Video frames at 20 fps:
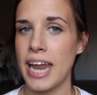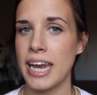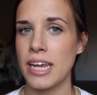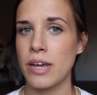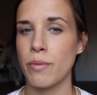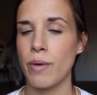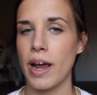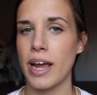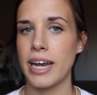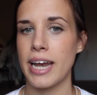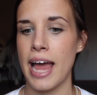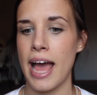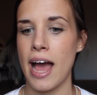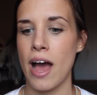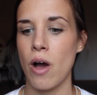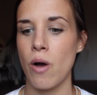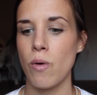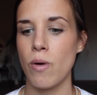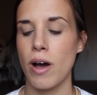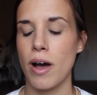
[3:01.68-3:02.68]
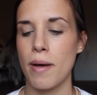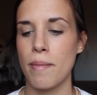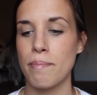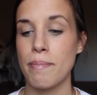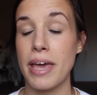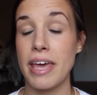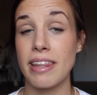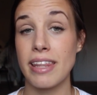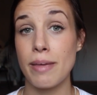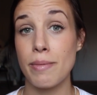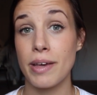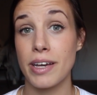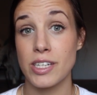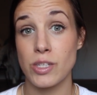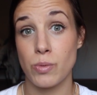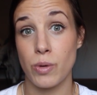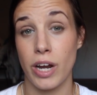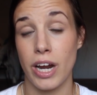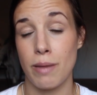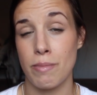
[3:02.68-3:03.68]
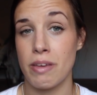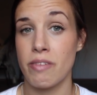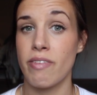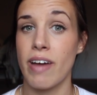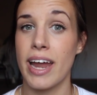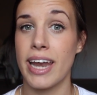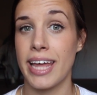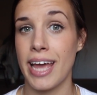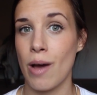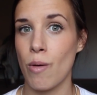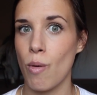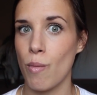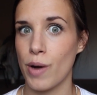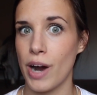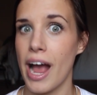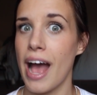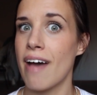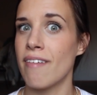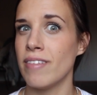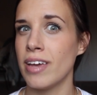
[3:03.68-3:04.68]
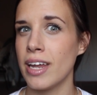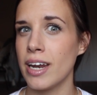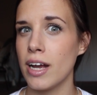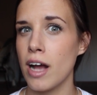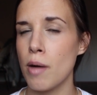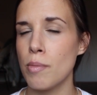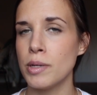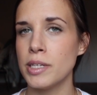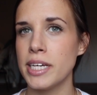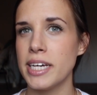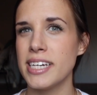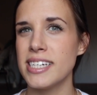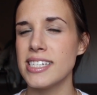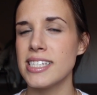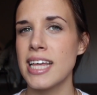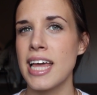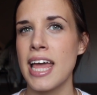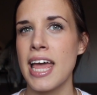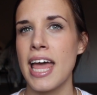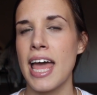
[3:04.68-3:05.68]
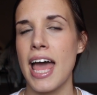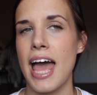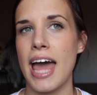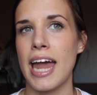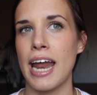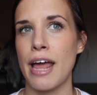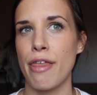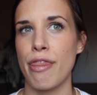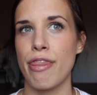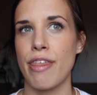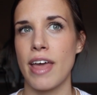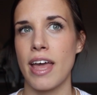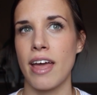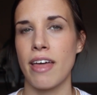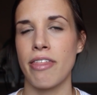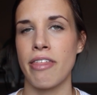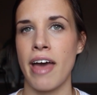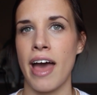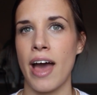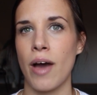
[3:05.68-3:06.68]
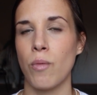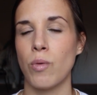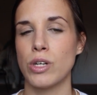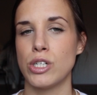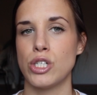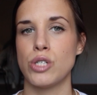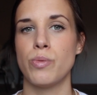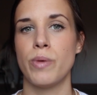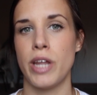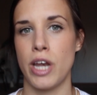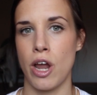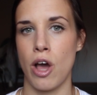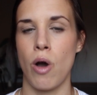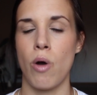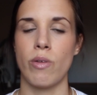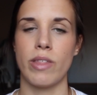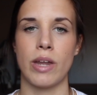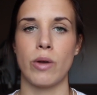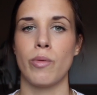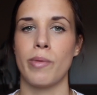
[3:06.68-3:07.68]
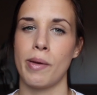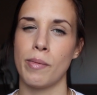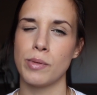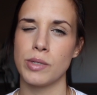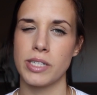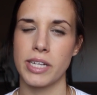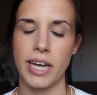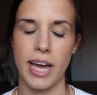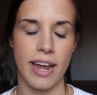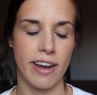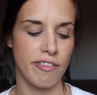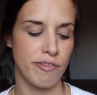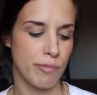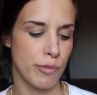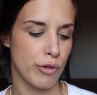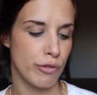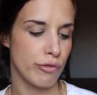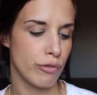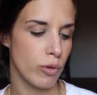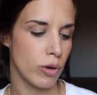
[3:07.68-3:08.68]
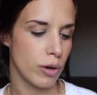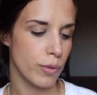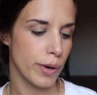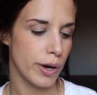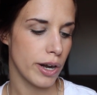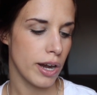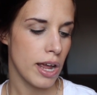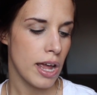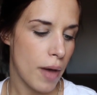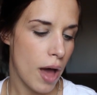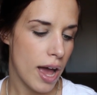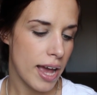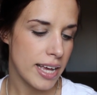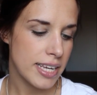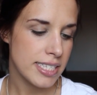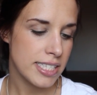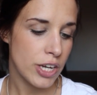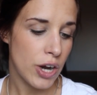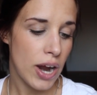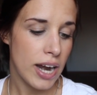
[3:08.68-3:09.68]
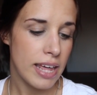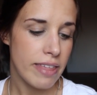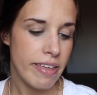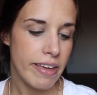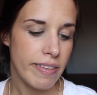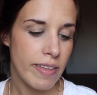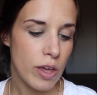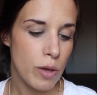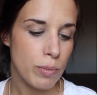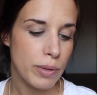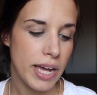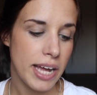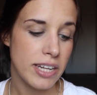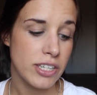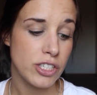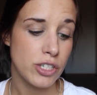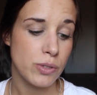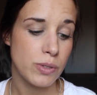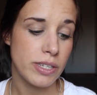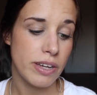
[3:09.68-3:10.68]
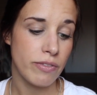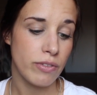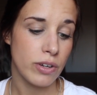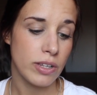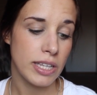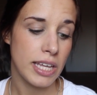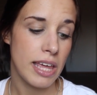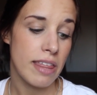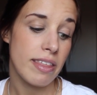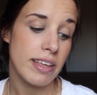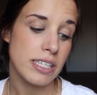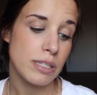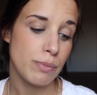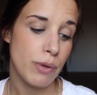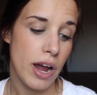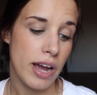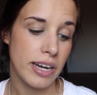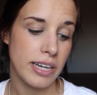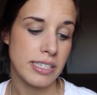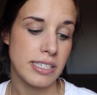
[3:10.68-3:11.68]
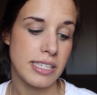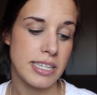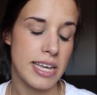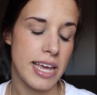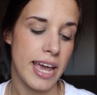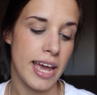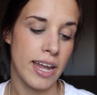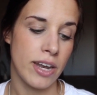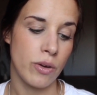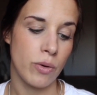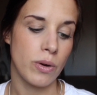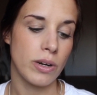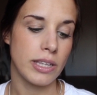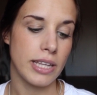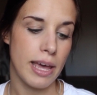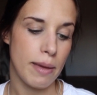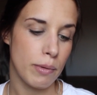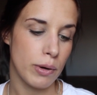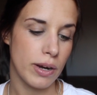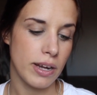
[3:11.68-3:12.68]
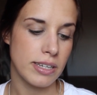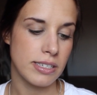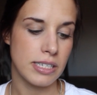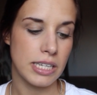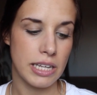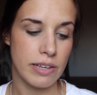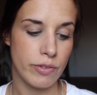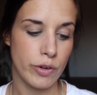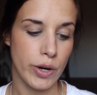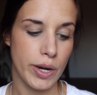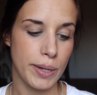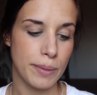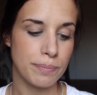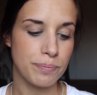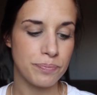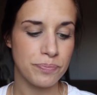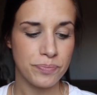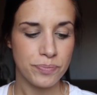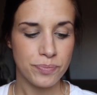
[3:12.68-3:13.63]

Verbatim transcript: any right now, um, mainly because we're going to be finding out what we're having in a couple days, and I think that once we know, then we'll be able to kind of move forward. Is there anything that you plan to do differently this pregnancy and or labor and delivery?